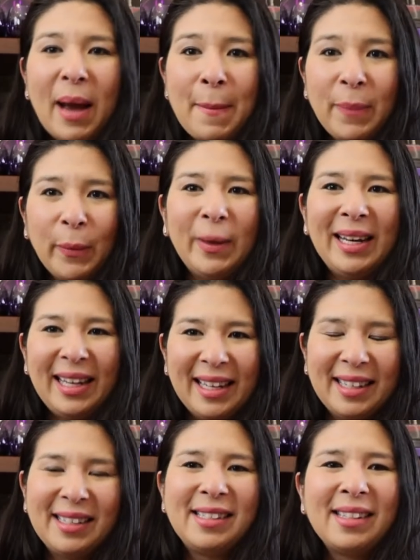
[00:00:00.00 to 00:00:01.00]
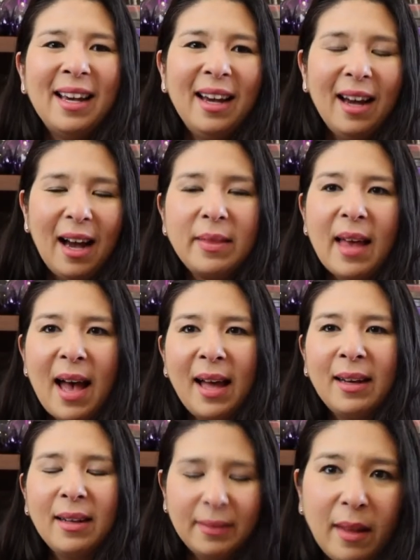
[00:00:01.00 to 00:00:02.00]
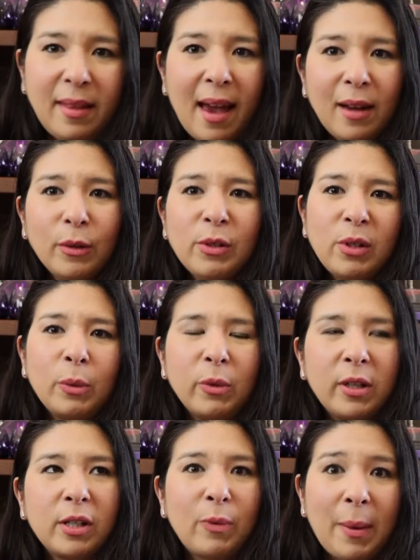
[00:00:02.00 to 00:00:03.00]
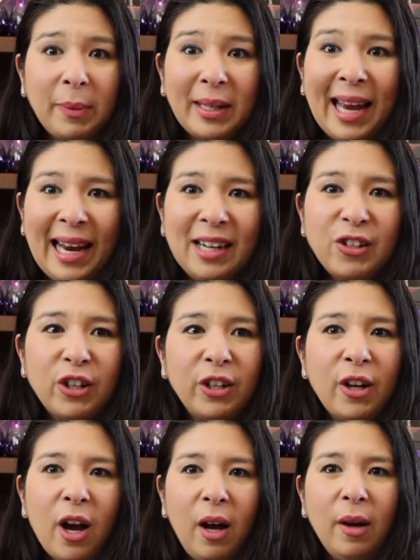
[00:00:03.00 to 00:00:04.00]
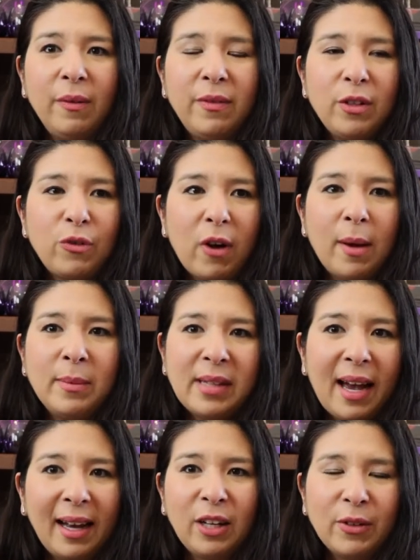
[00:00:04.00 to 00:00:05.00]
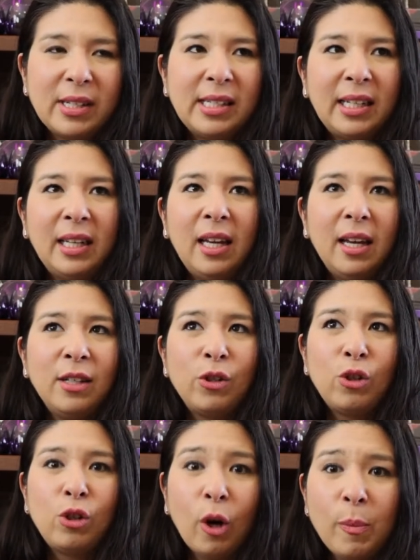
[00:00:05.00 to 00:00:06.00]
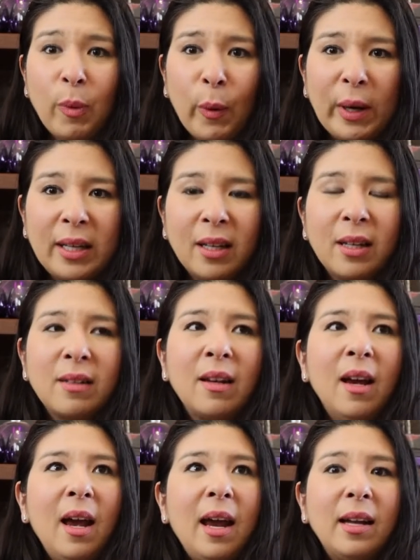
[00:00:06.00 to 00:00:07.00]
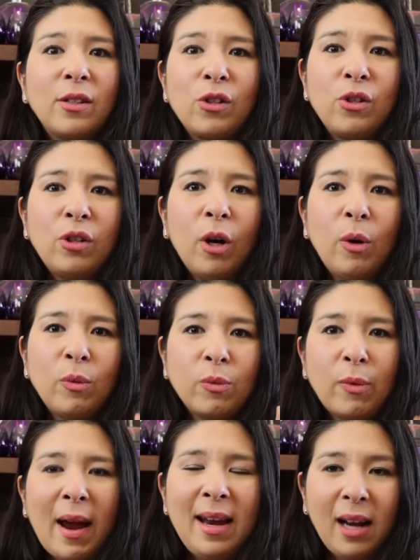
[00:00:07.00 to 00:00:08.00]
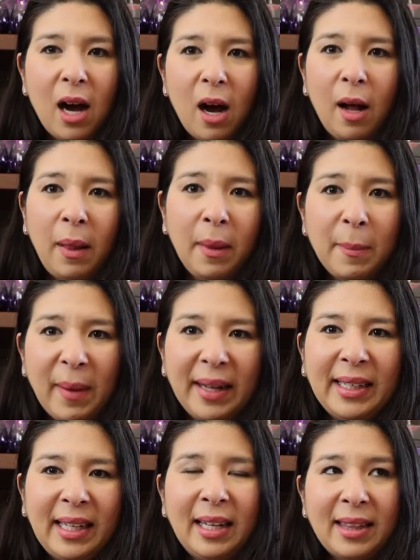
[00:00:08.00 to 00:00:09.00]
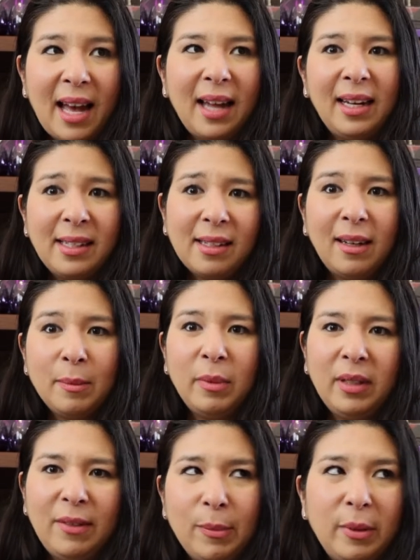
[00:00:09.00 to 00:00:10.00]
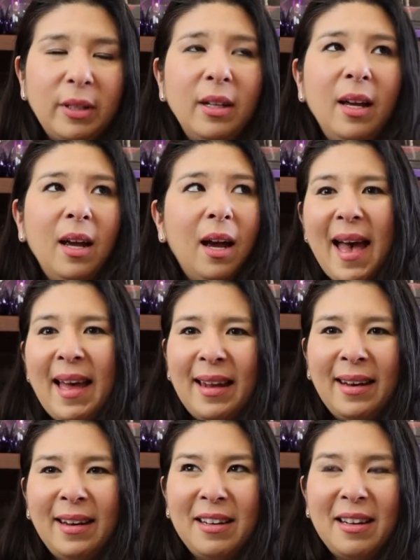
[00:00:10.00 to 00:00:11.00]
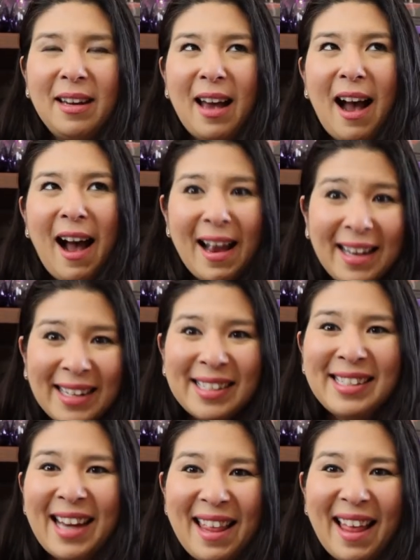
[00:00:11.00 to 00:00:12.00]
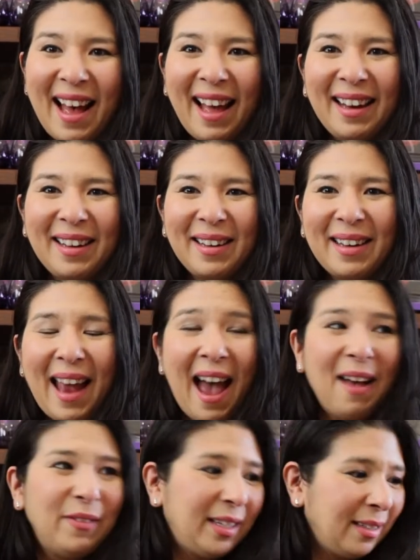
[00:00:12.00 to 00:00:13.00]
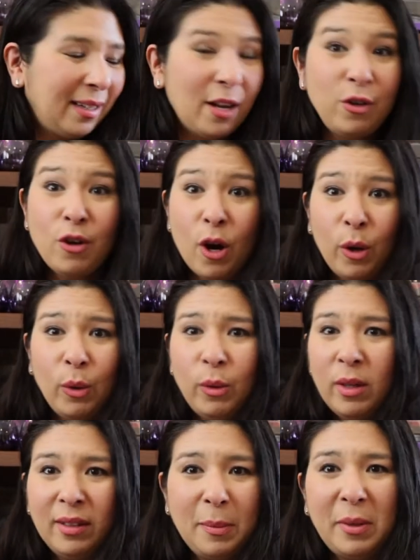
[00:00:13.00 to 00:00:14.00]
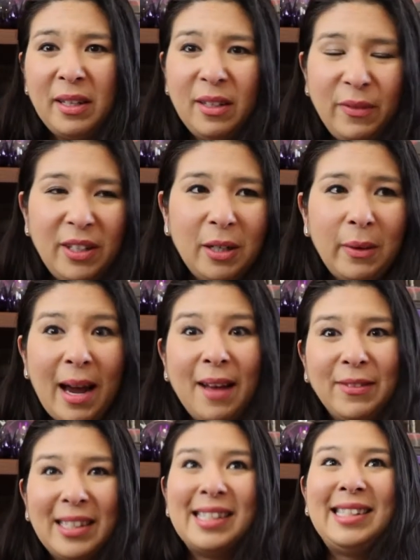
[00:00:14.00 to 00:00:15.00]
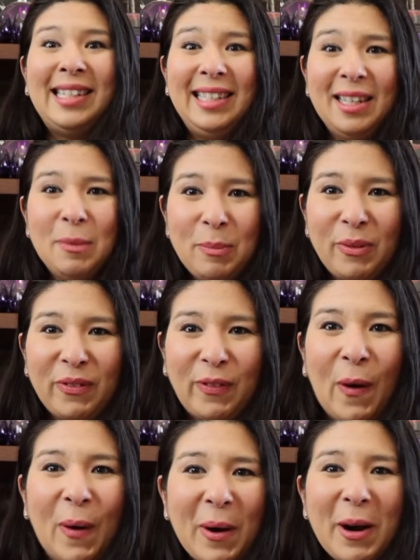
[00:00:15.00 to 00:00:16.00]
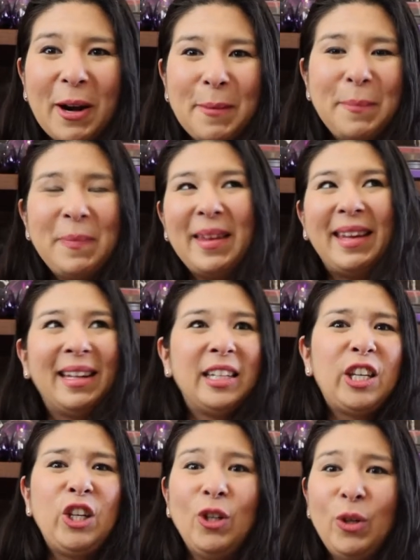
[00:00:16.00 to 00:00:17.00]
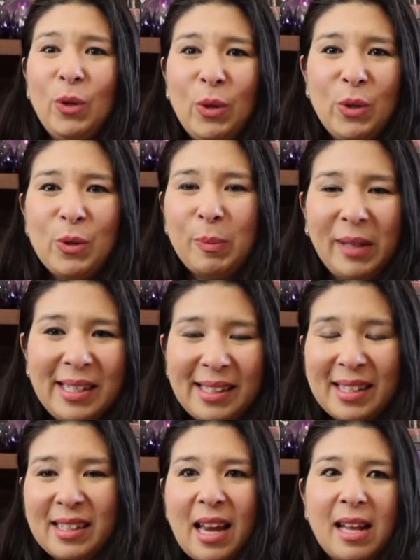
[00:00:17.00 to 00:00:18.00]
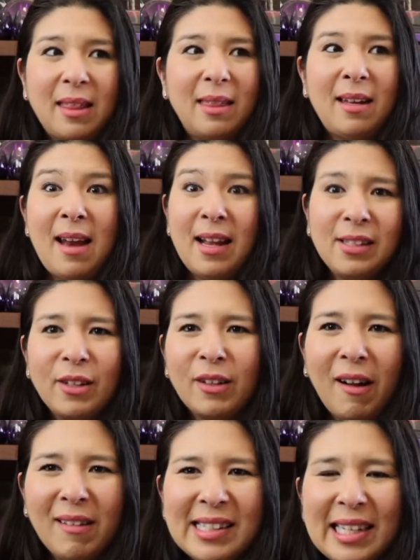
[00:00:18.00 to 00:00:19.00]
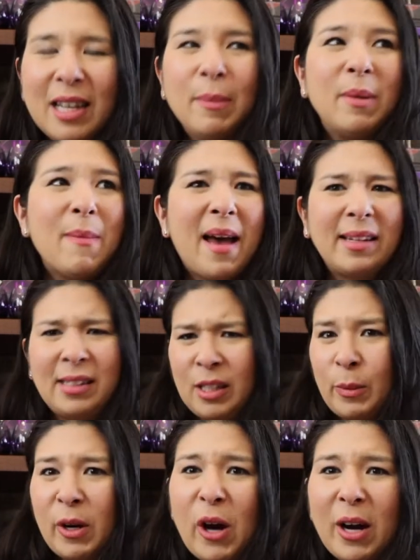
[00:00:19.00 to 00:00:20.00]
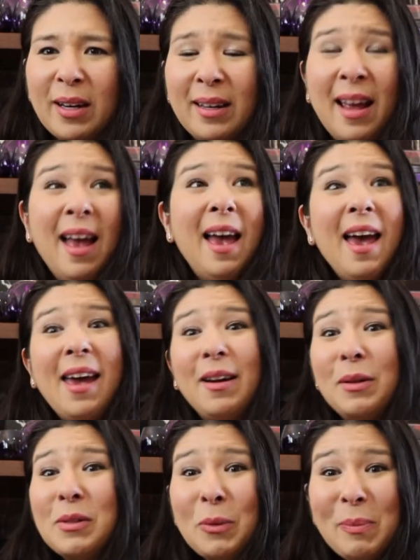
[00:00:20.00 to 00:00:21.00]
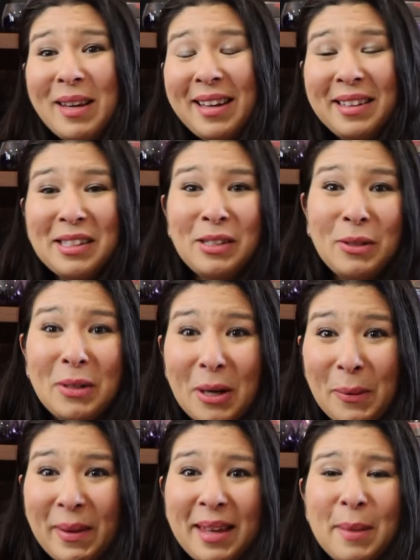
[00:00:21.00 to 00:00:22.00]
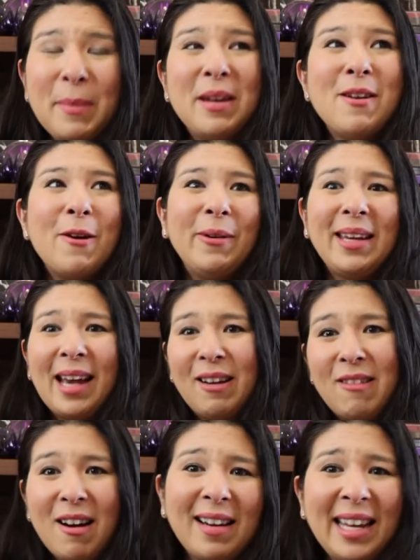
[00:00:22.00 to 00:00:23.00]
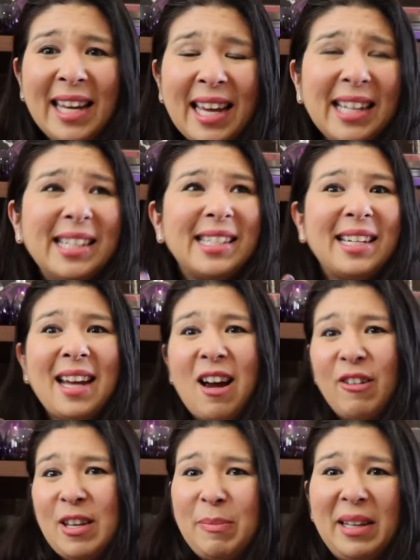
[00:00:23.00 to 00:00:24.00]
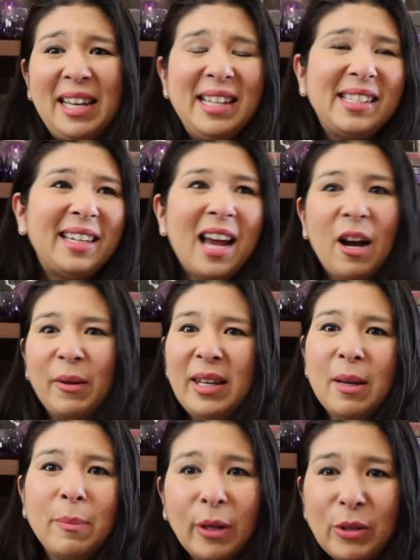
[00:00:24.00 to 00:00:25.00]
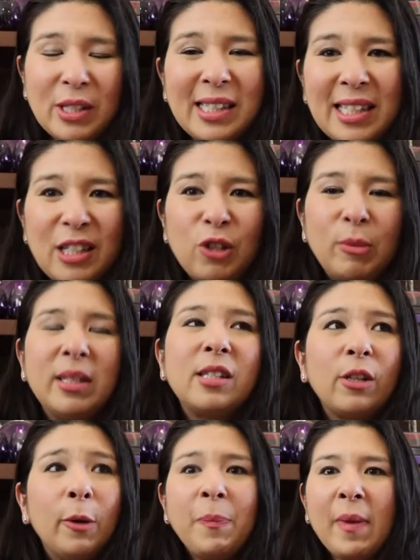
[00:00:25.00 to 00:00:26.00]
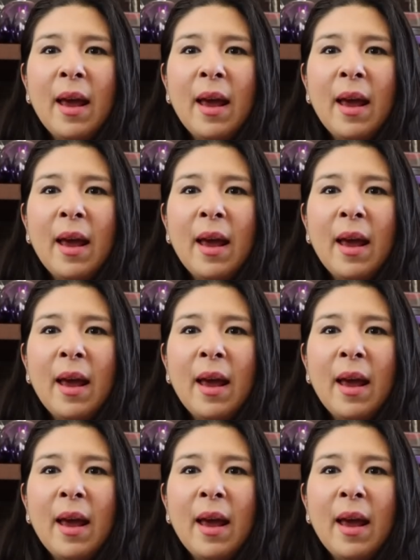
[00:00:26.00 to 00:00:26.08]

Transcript: my point is that the Egglestonworks replication of the drums accuracy is so poignant, it's so right on the money that it's unbelievable. And I can say that having known Liberty DeVito, having seen him perform in huge places like the Nassau Coliseum and Madison Square Garden, and also being in the studio with him and knowing how hard he hits and how he plays and how he approaches the instrument. So